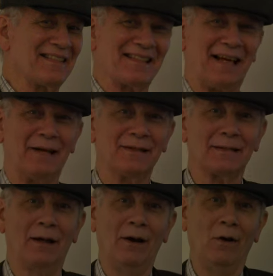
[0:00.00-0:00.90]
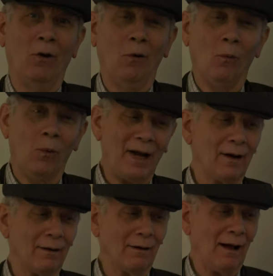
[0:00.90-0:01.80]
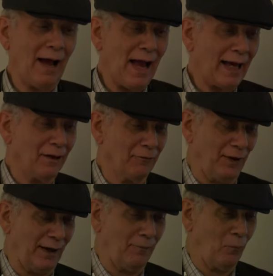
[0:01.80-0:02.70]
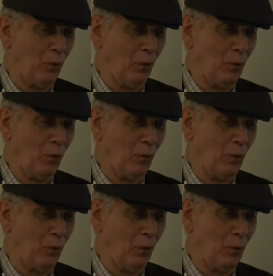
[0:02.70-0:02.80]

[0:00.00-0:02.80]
sense, we're ahead of them.